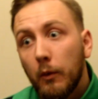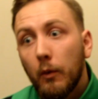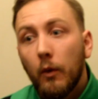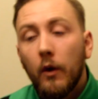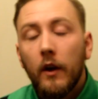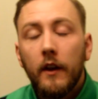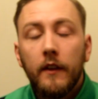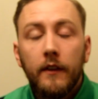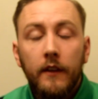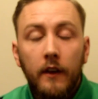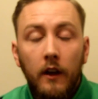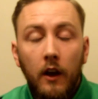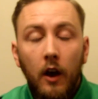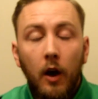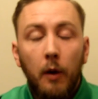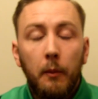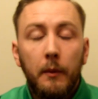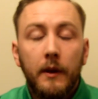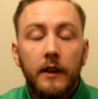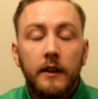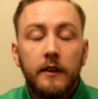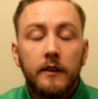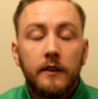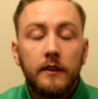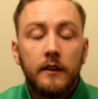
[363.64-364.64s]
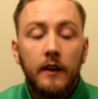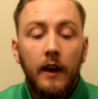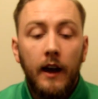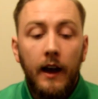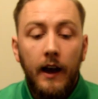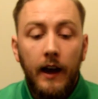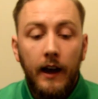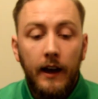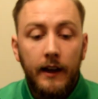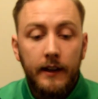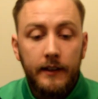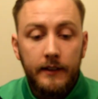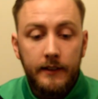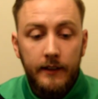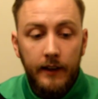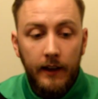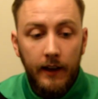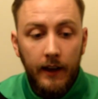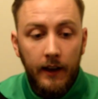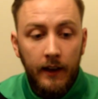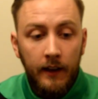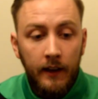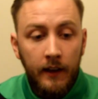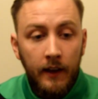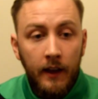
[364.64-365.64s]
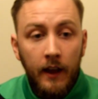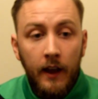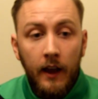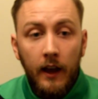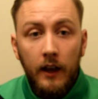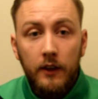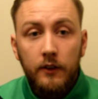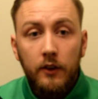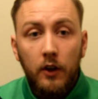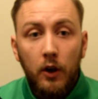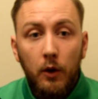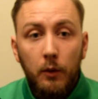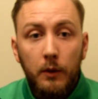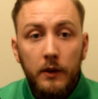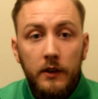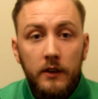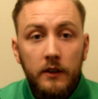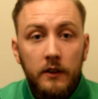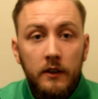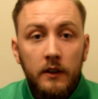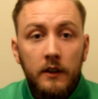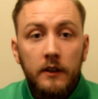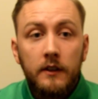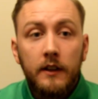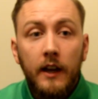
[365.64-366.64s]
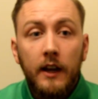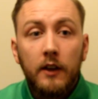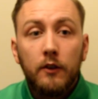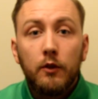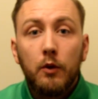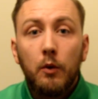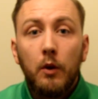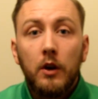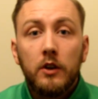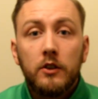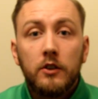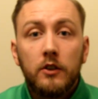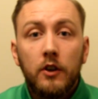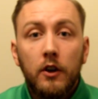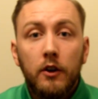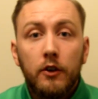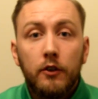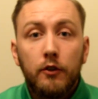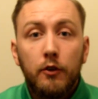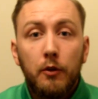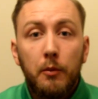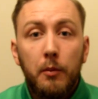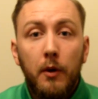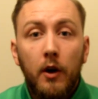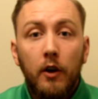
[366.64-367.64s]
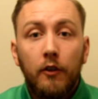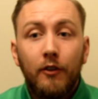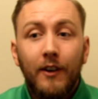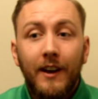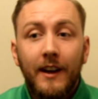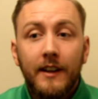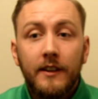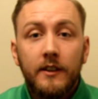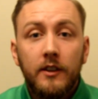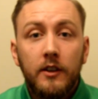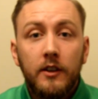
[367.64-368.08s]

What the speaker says: me why in the comments. And as always, thanks for watching Irish Football Fan